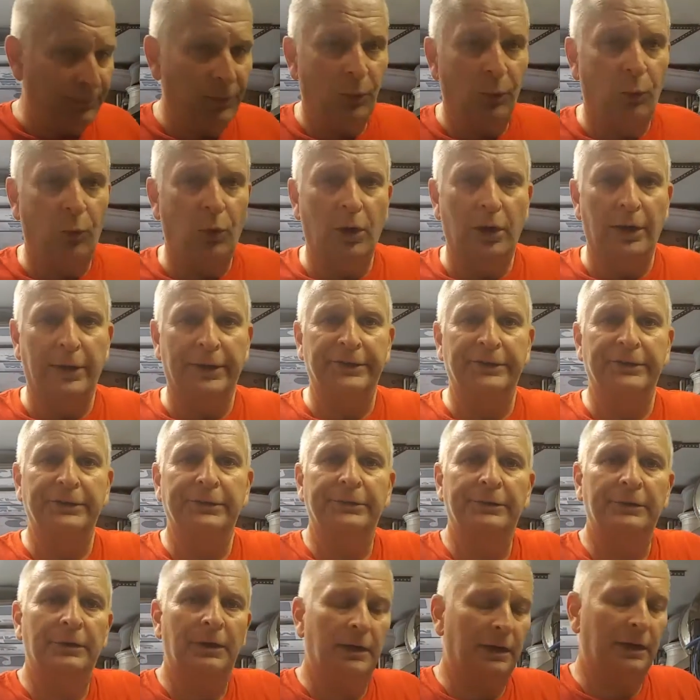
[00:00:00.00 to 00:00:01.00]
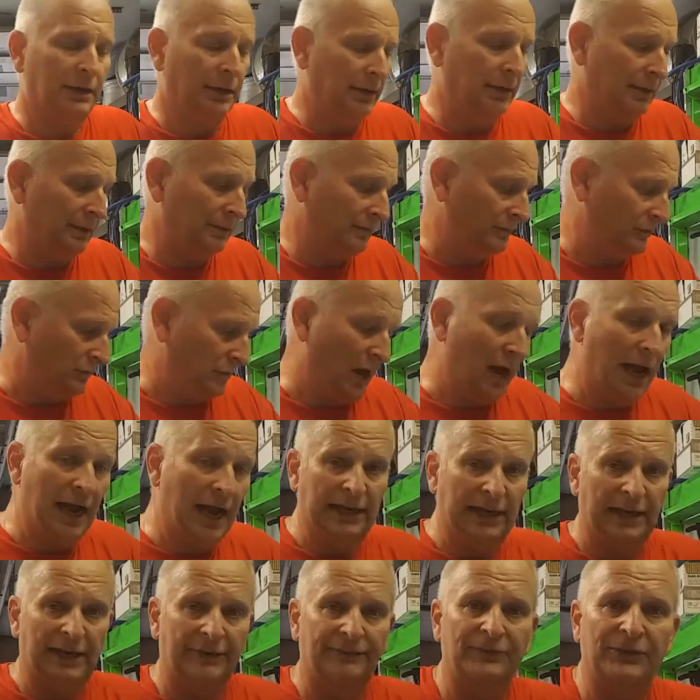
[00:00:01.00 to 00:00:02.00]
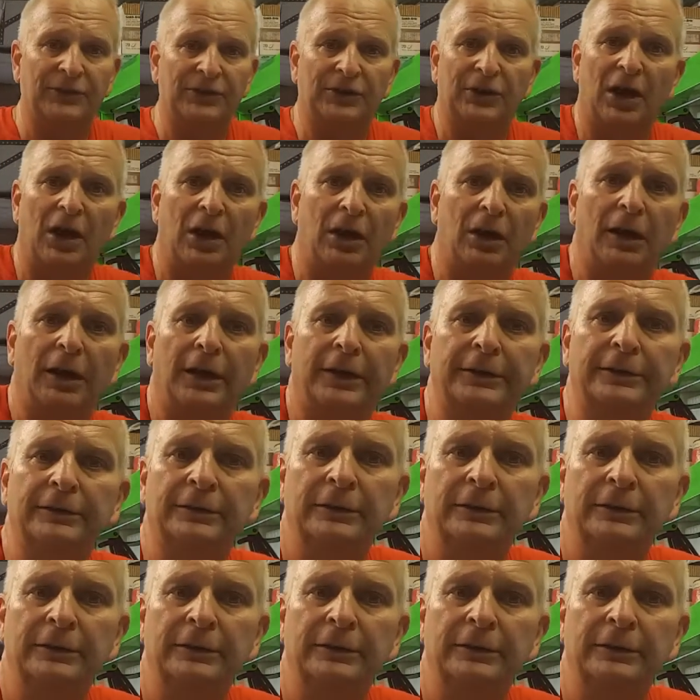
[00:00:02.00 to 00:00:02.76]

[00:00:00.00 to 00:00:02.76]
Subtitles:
one, I left it on.